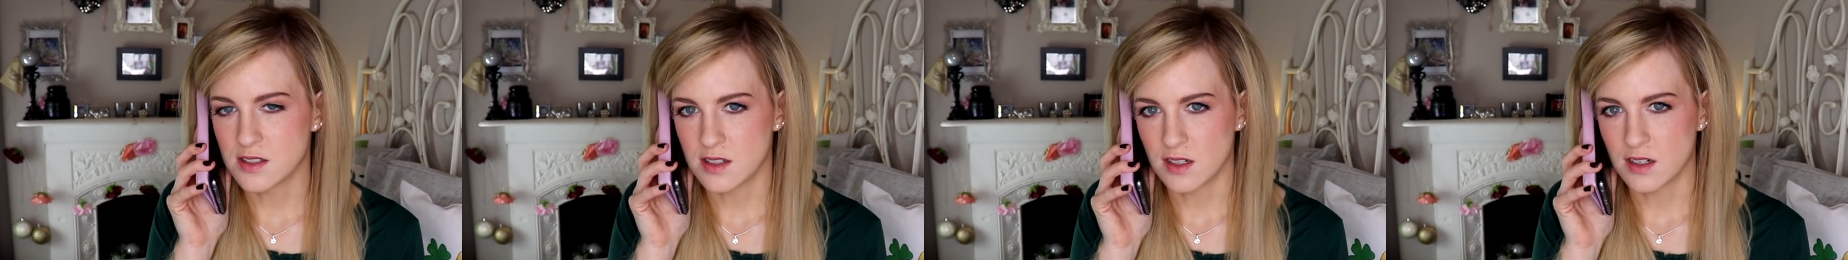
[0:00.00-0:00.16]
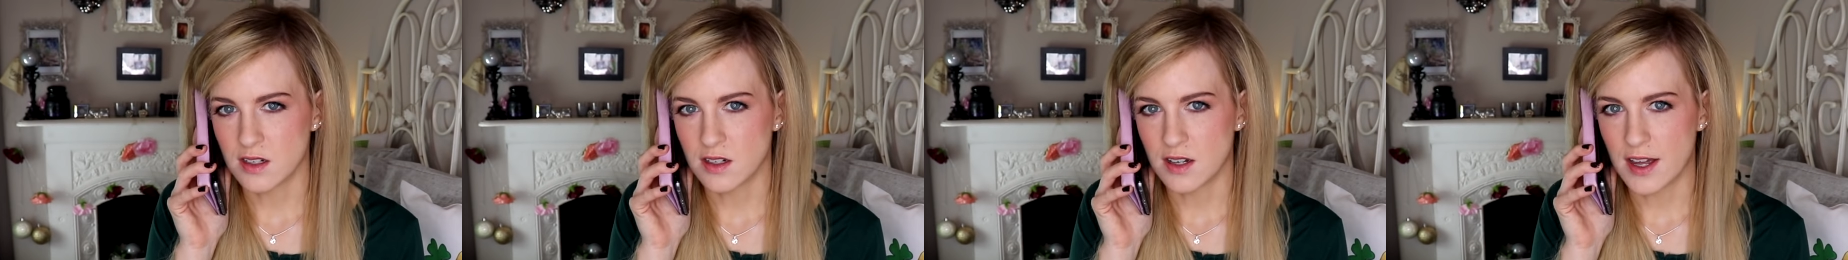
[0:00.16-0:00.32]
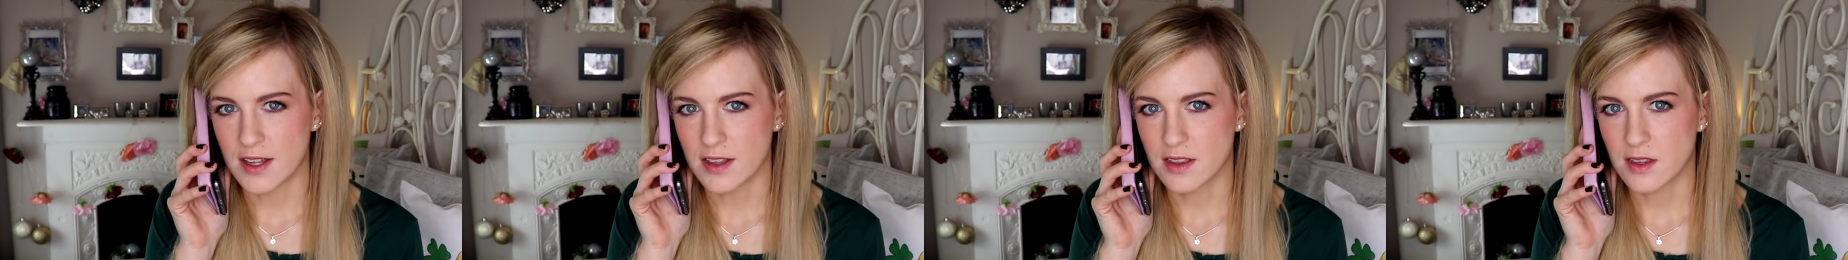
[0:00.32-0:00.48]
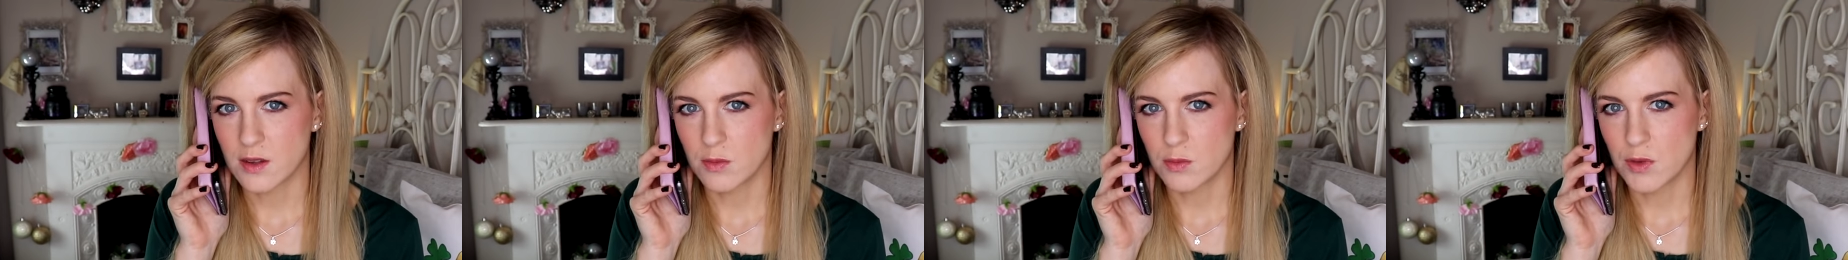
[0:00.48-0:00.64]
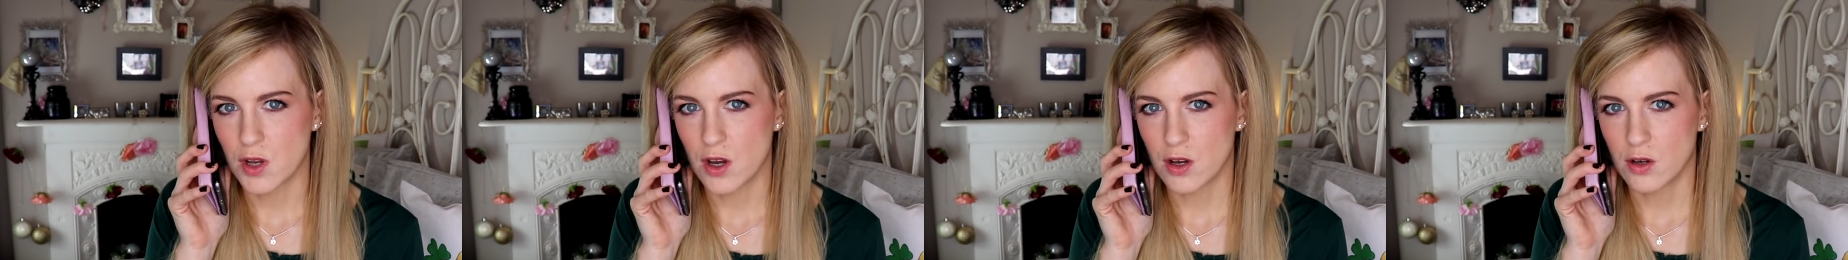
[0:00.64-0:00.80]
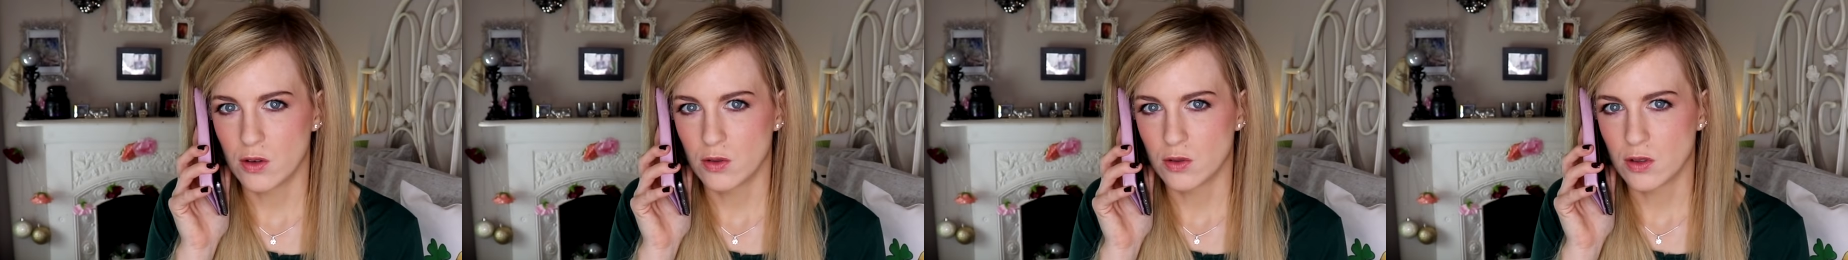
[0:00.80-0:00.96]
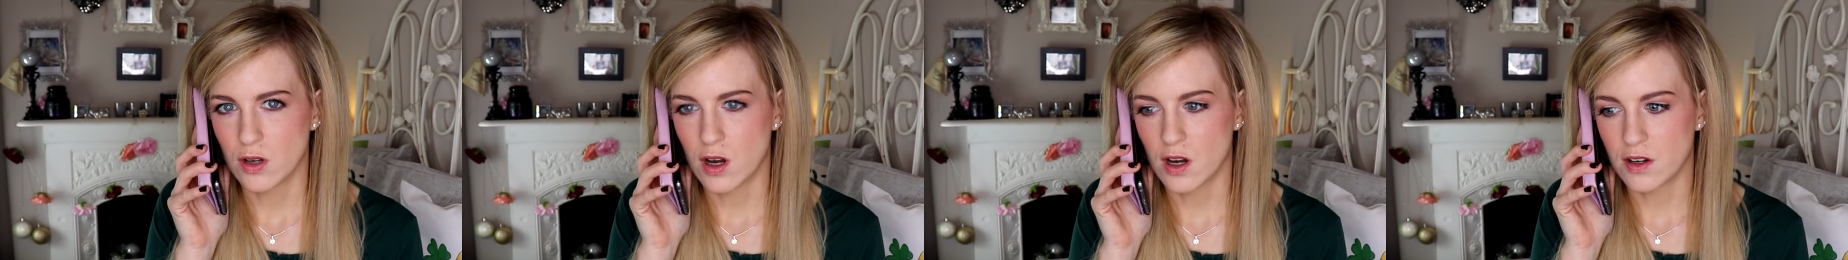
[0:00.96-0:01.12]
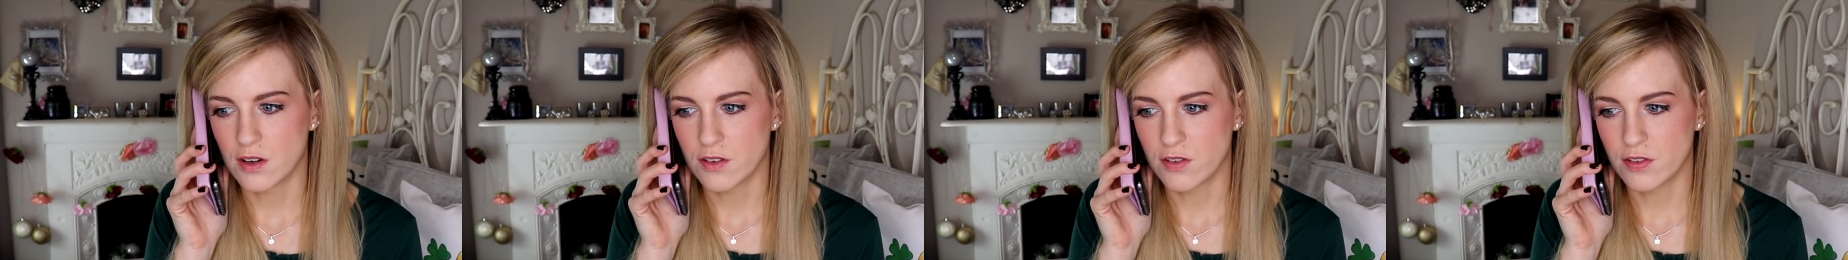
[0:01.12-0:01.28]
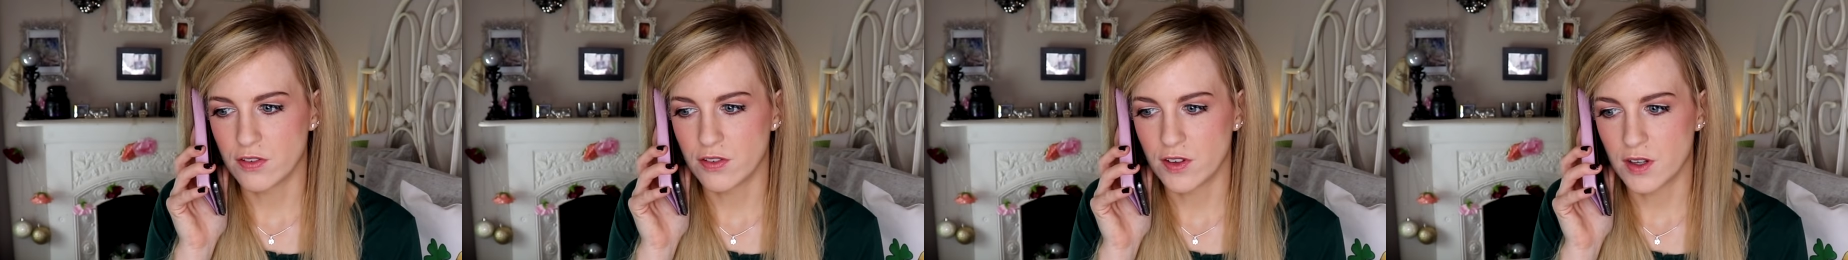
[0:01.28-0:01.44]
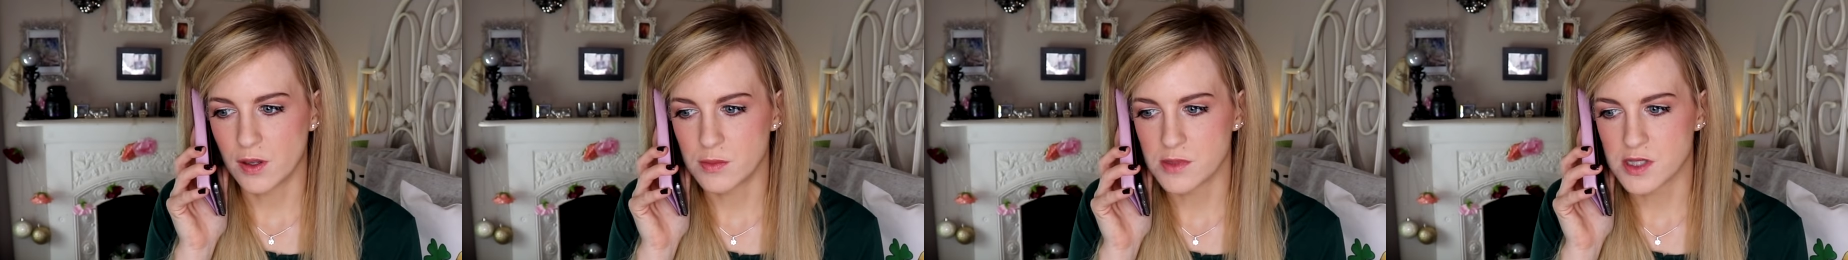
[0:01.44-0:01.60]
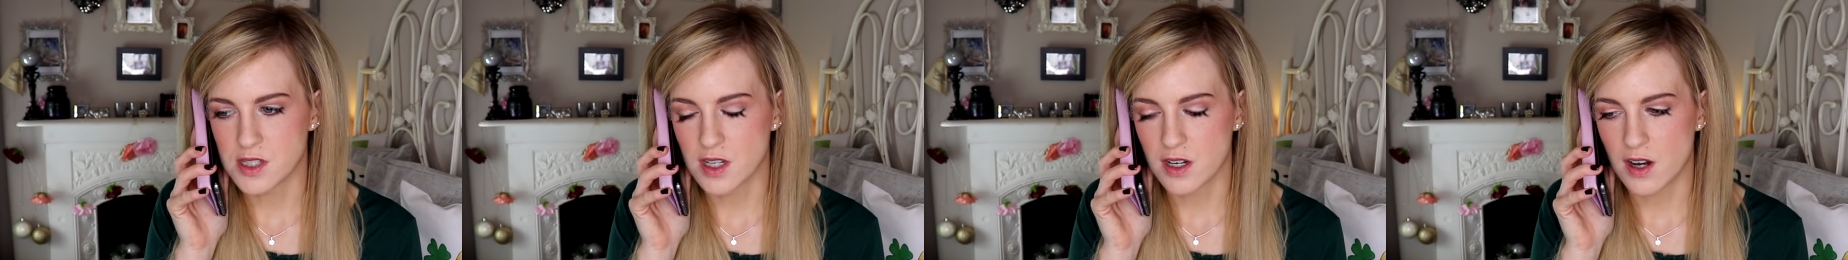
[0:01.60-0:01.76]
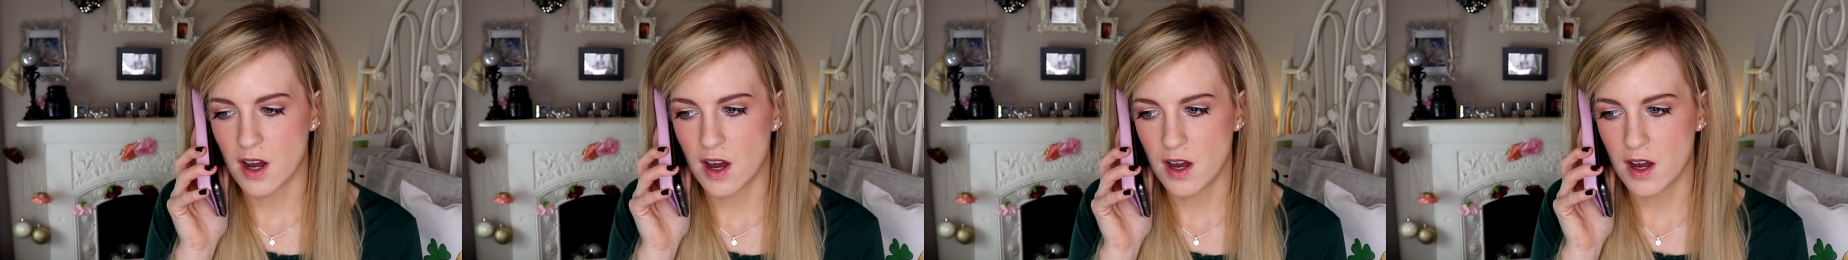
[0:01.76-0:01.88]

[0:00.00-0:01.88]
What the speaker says: and let them know kind of films that